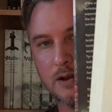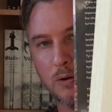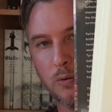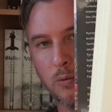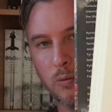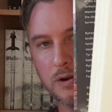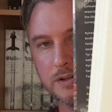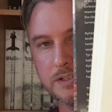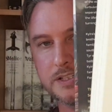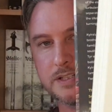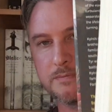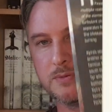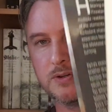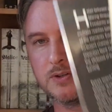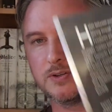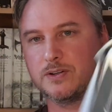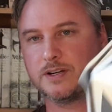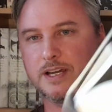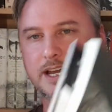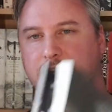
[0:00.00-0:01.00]
once
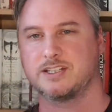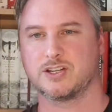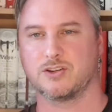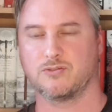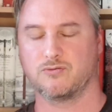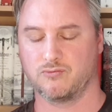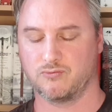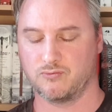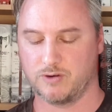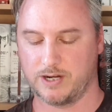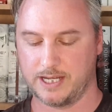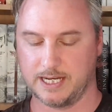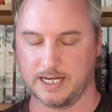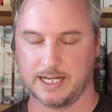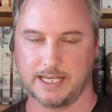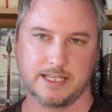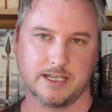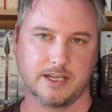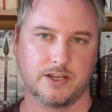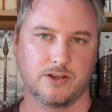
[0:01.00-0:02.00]
more it's a
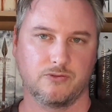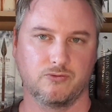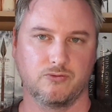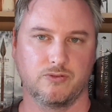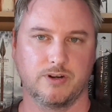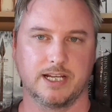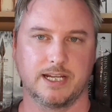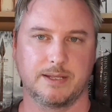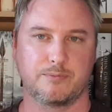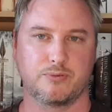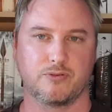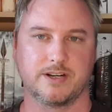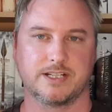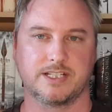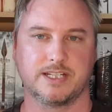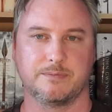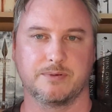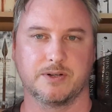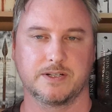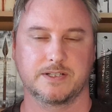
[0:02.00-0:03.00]
really
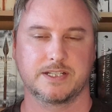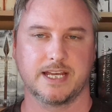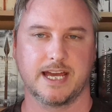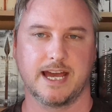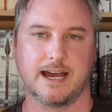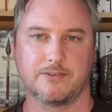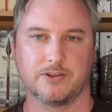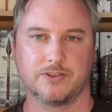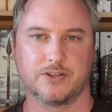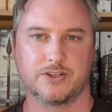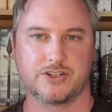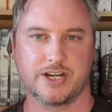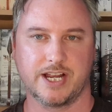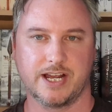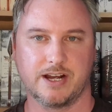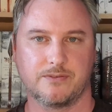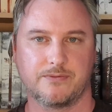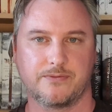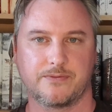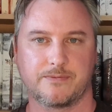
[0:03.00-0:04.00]
pretty book to have on the
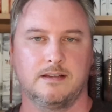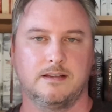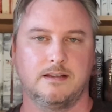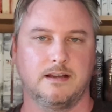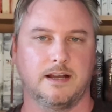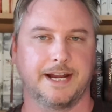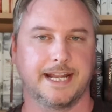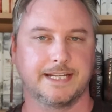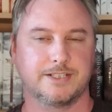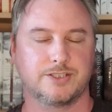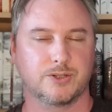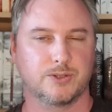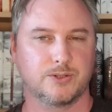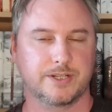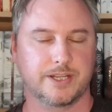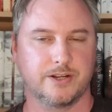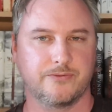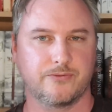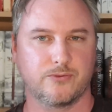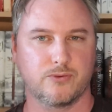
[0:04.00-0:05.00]
shelf. And then
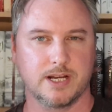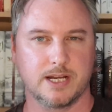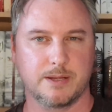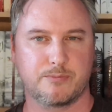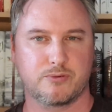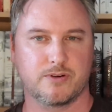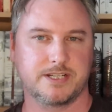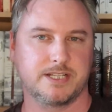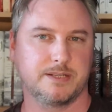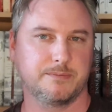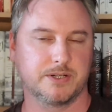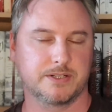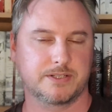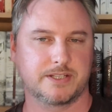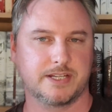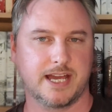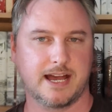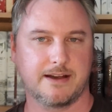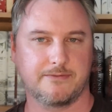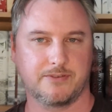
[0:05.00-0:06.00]
talking of really pretty books
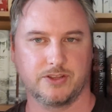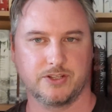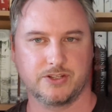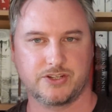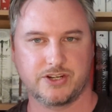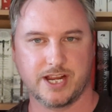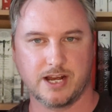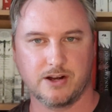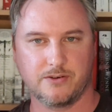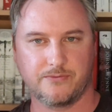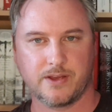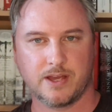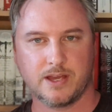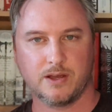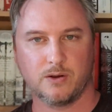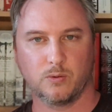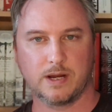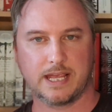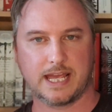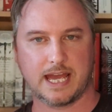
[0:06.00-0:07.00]
to have on the shelf,
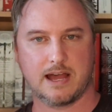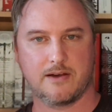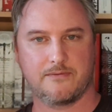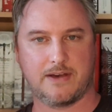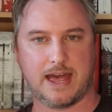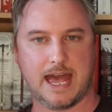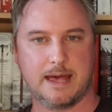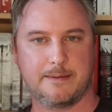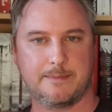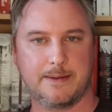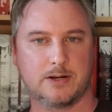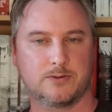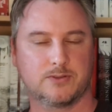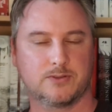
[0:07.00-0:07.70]
we have M.L.